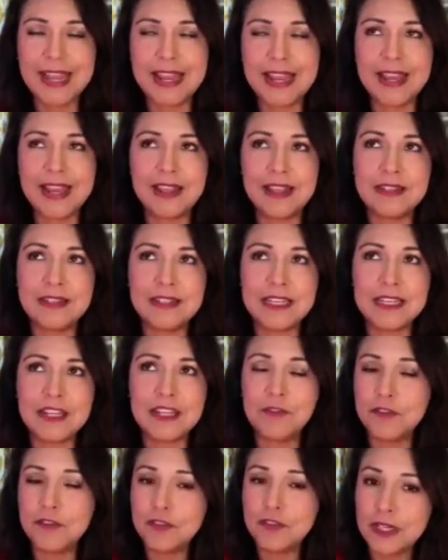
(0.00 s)
And
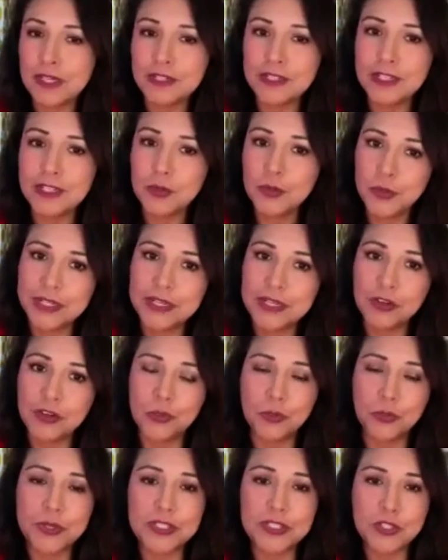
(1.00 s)
if you've done any reading
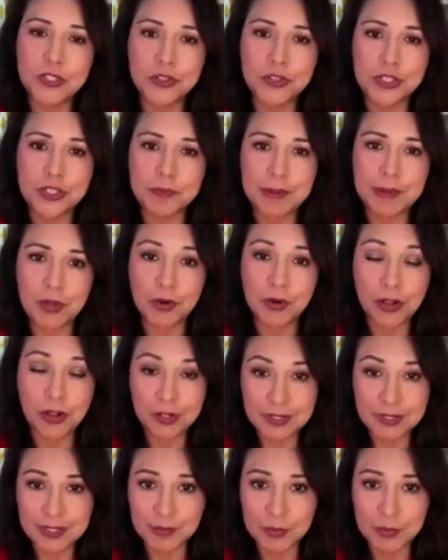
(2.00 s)
or research about
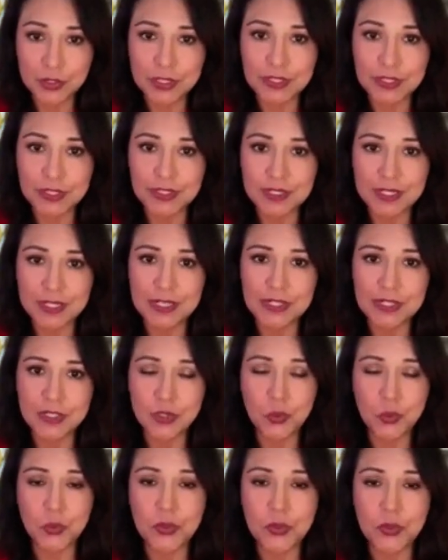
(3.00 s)
Alzheimer's
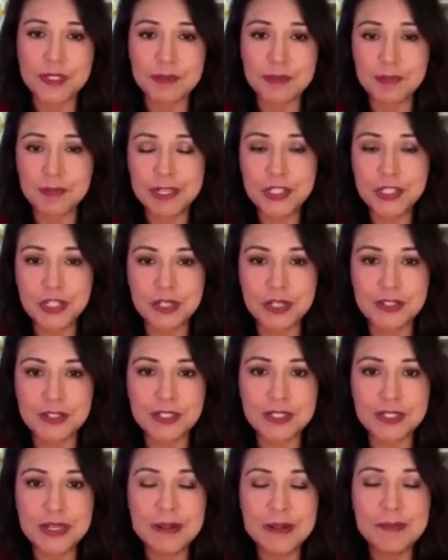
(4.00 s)
disease or
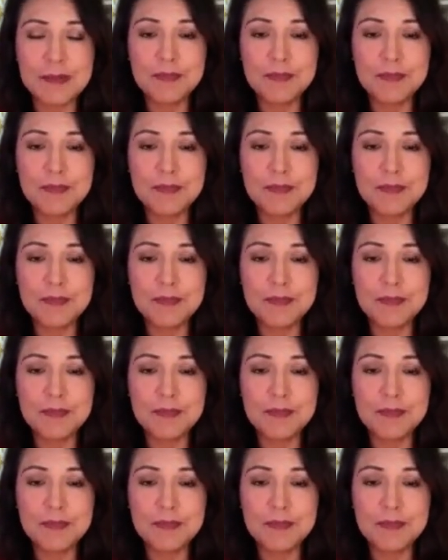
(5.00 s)
dementias,